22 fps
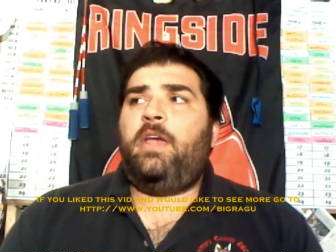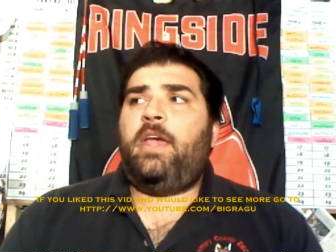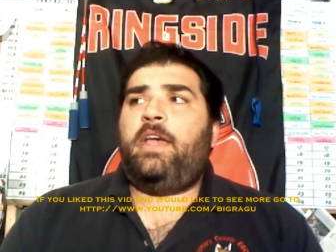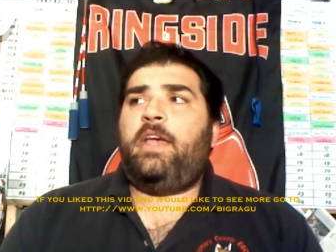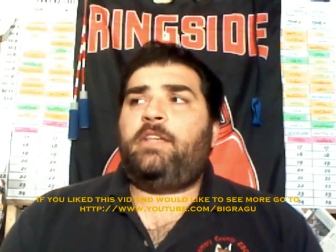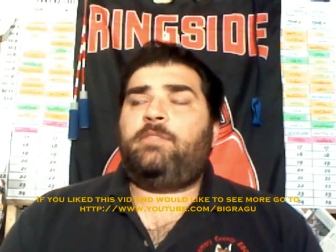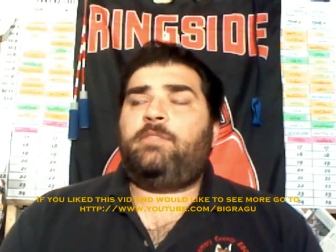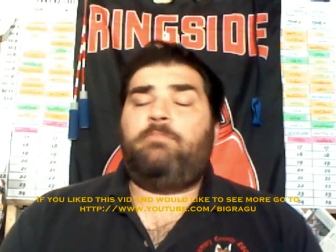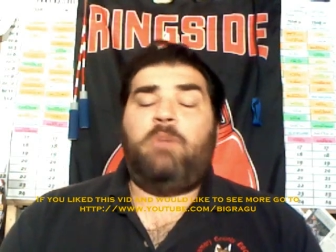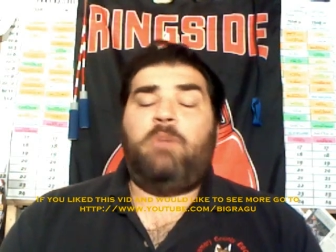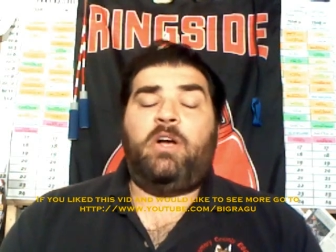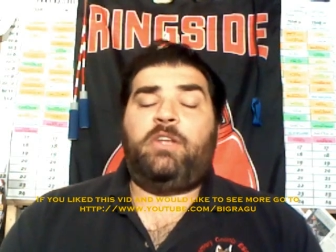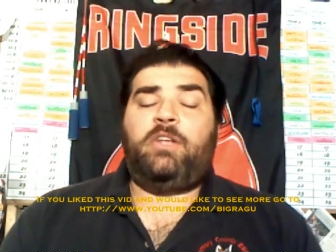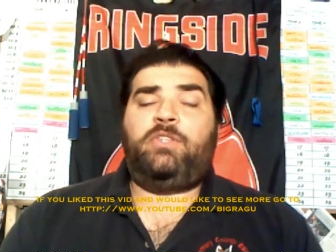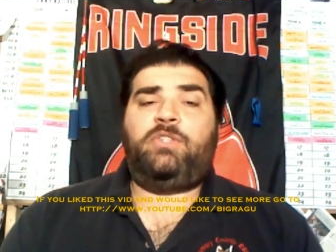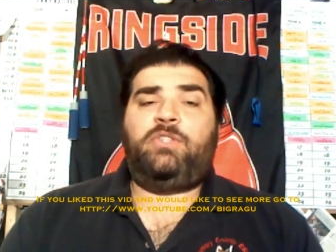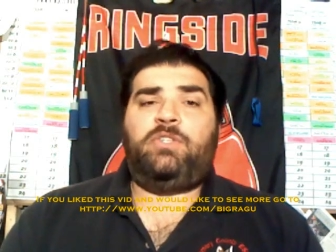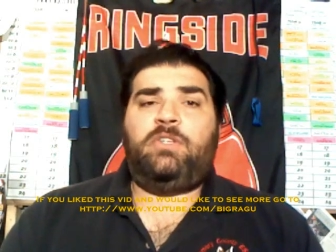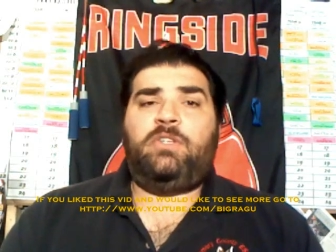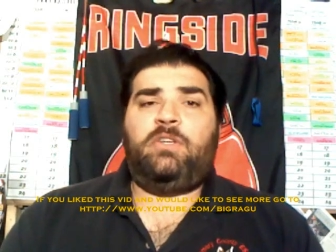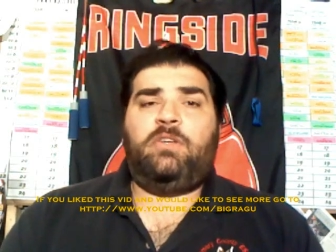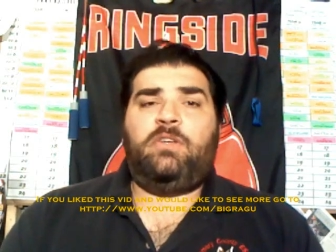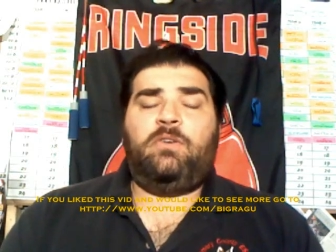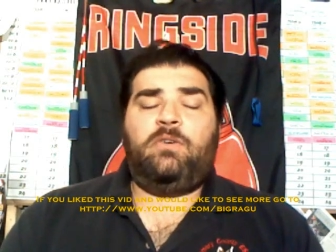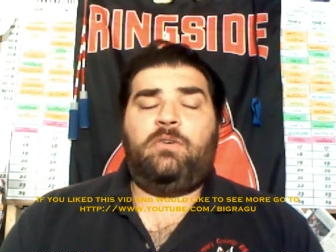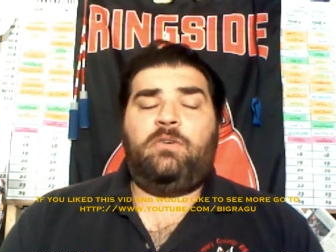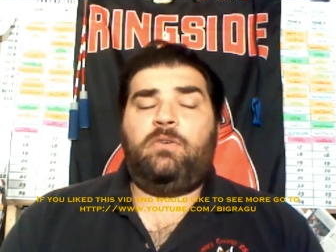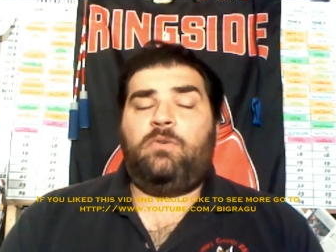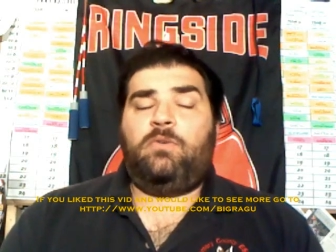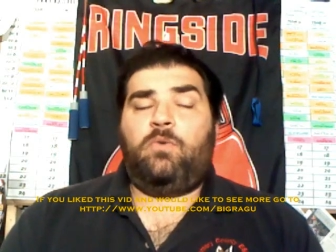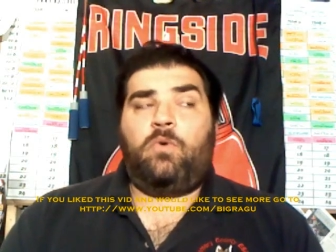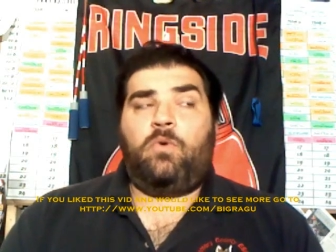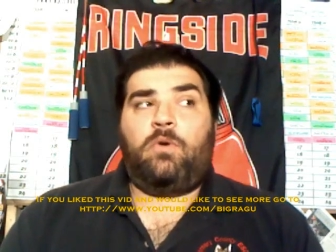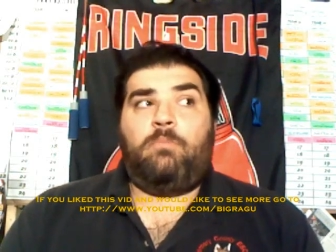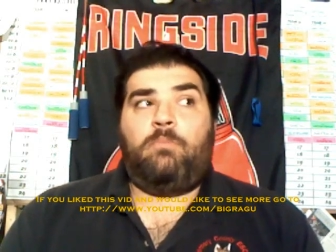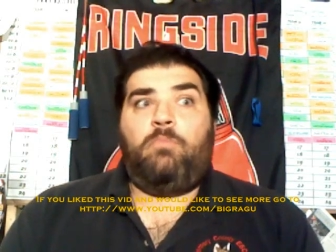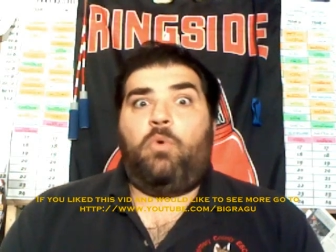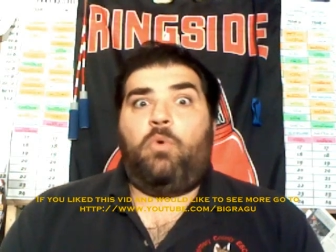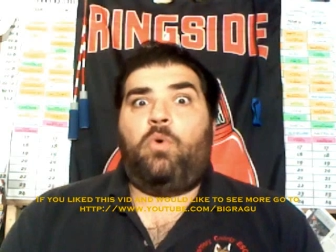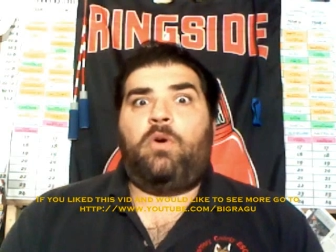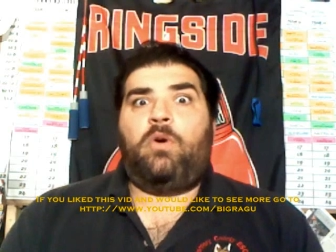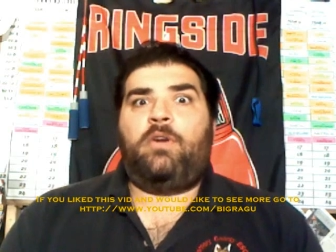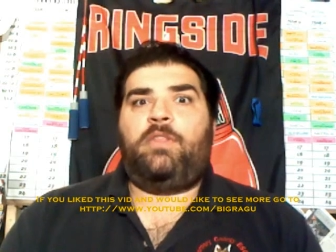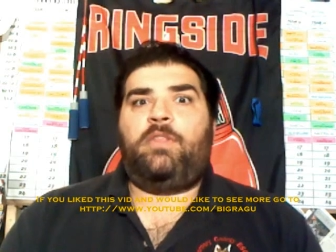as much or
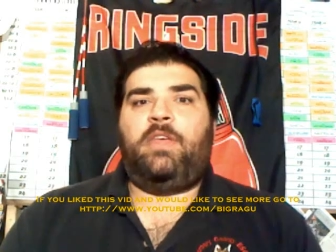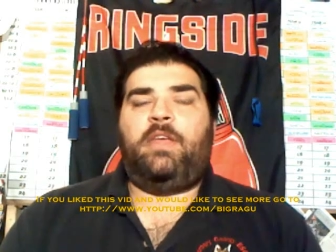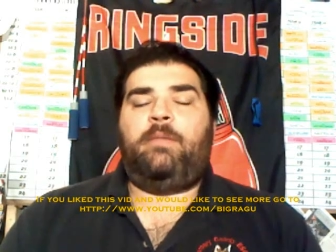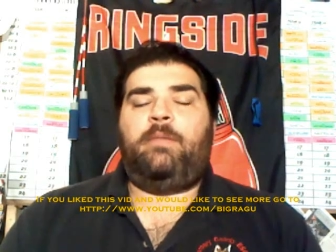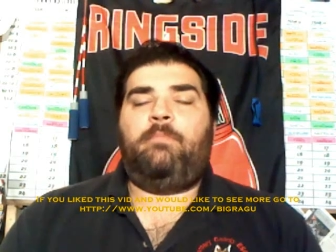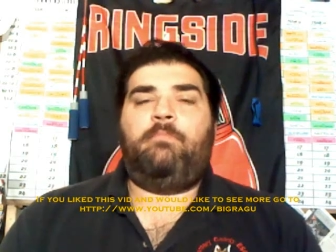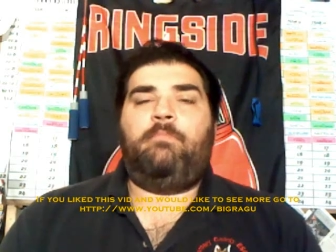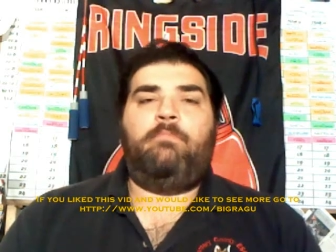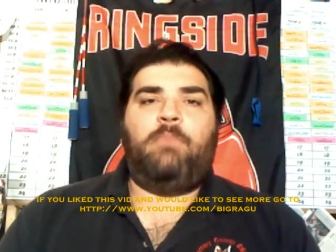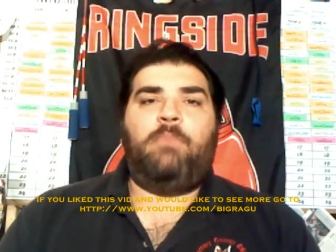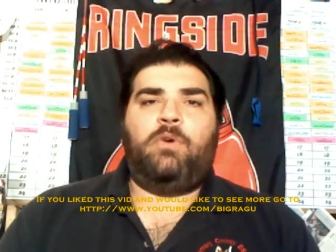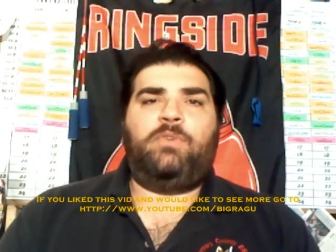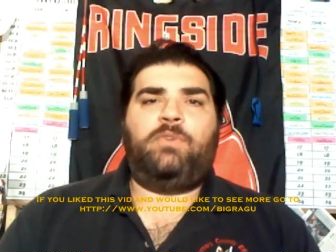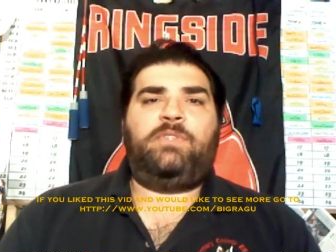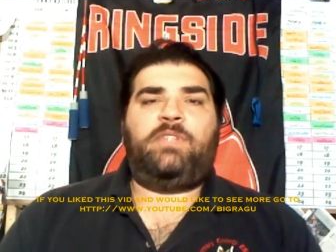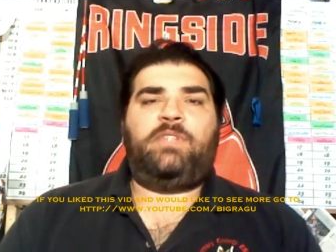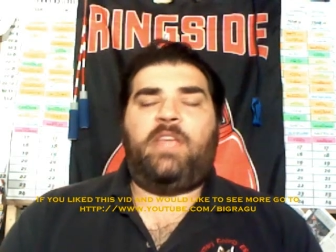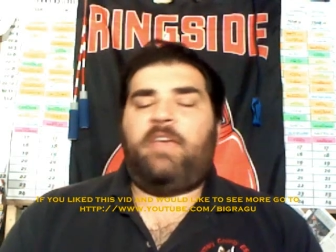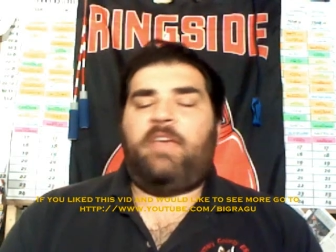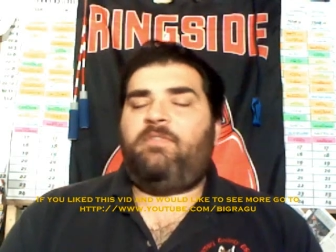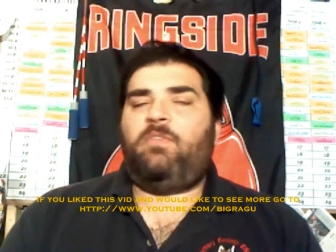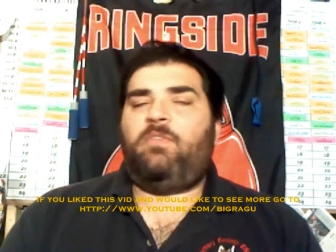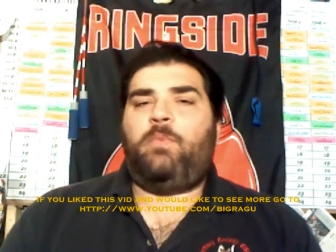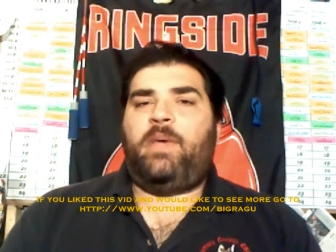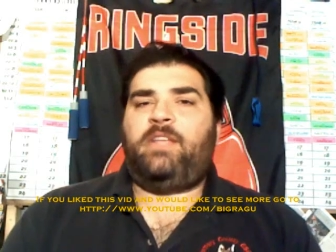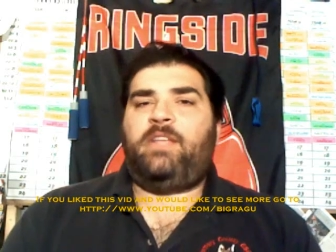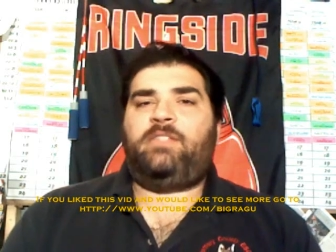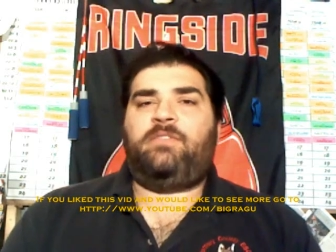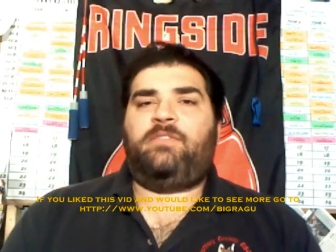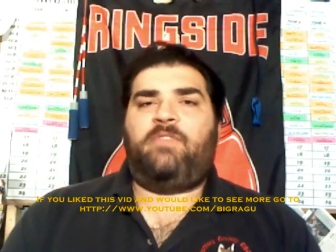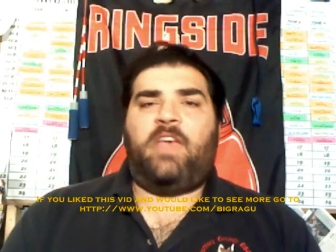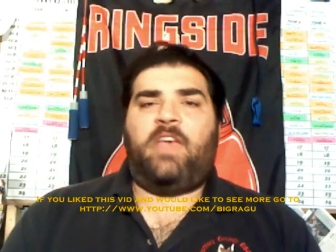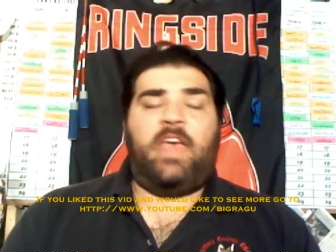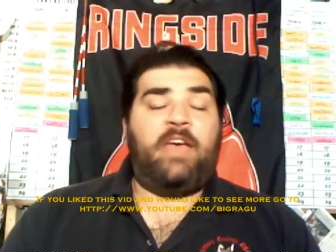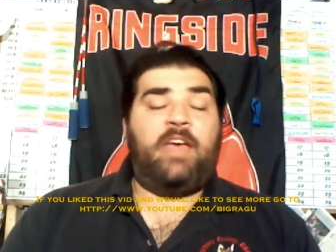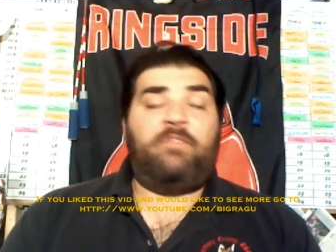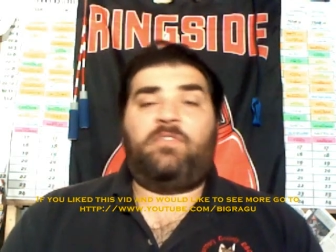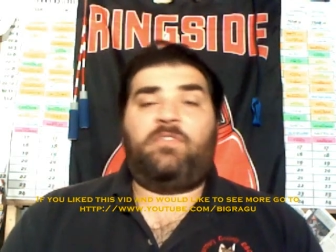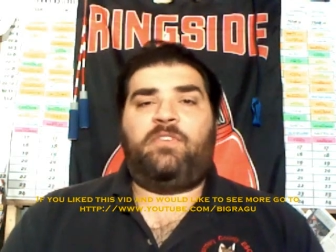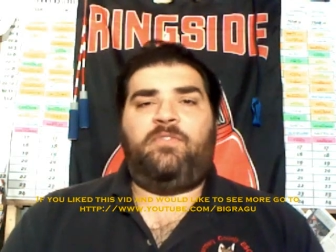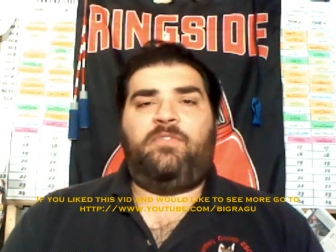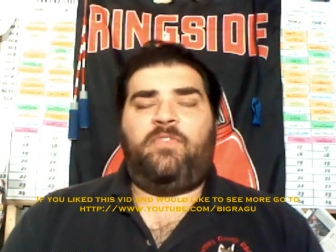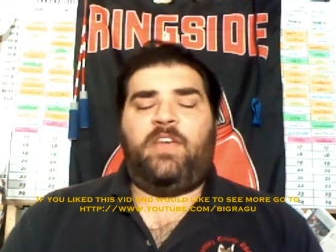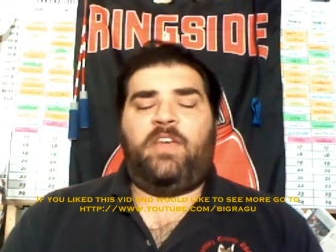more than most heavyweights have
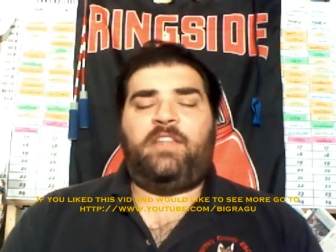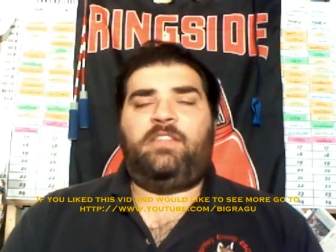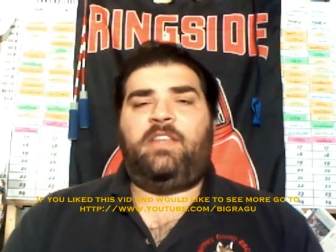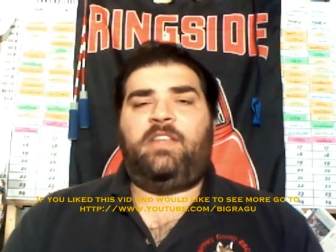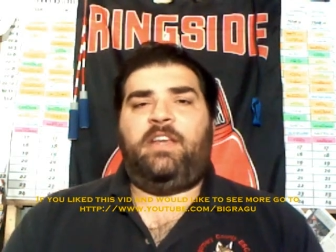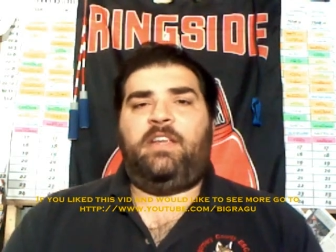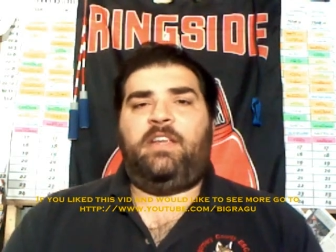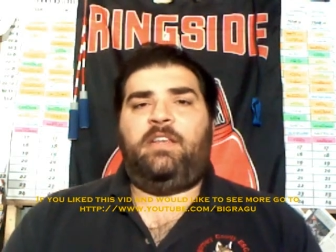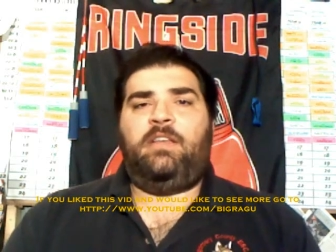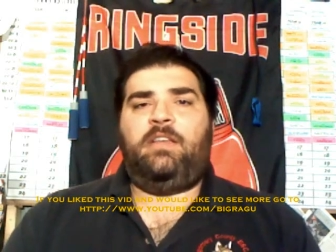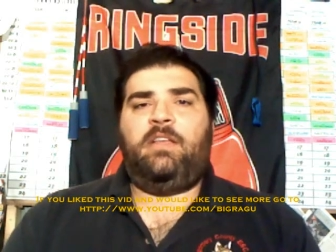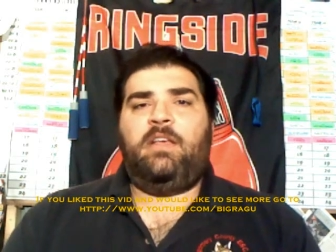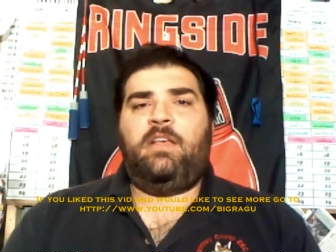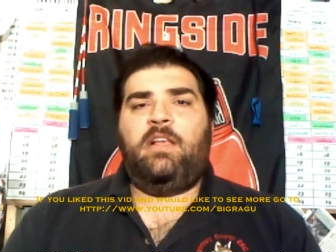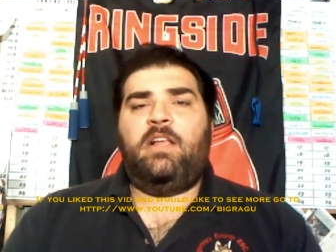ever defended it.